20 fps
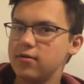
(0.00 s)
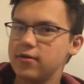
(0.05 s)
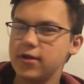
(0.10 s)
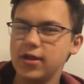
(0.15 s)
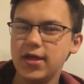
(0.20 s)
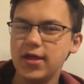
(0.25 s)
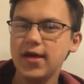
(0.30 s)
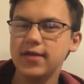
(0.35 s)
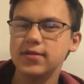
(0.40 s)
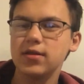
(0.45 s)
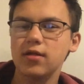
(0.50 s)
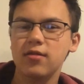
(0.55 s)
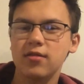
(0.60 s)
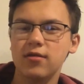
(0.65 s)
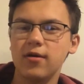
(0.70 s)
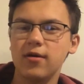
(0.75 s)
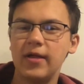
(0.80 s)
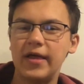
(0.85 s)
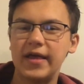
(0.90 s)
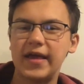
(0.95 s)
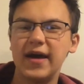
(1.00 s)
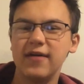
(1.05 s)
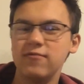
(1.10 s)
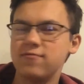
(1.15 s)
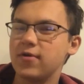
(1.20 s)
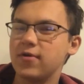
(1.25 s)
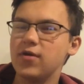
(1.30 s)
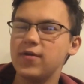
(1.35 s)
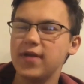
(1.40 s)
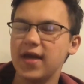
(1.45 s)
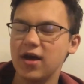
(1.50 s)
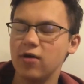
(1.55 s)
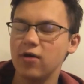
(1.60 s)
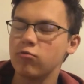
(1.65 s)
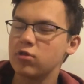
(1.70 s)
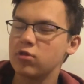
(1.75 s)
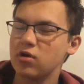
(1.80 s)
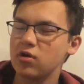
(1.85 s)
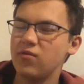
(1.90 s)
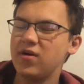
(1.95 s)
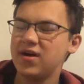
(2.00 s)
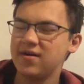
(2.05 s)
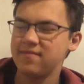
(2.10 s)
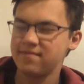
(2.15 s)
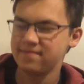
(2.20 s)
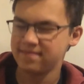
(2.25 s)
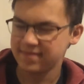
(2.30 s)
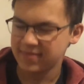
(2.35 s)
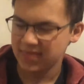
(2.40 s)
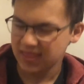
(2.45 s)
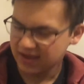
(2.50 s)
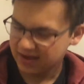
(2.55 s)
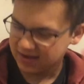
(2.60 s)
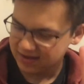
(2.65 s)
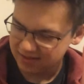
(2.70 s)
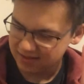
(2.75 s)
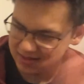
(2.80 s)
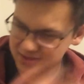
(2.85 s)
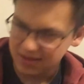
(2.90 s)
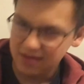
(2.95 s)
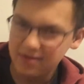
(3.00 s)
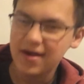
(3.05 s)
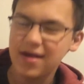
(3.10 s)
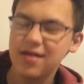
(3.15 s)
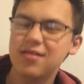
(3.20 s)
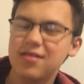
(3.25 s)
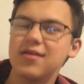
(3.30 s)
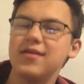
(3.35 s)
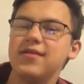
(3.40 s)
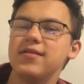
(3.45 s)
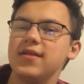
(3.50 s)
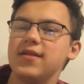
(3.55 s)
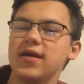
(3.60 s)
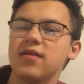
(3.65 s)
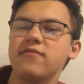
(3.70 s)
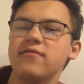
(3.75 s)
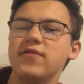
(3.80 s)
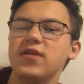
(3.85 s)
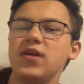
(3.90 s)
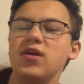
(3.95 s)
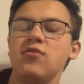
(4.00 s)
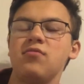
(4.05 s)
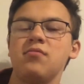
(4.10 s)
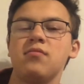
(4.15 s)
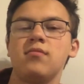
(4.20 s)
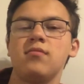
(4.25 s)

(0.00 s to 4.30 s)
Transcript: yeah, that's all I got for you now. So, I'll see you guys in the next video.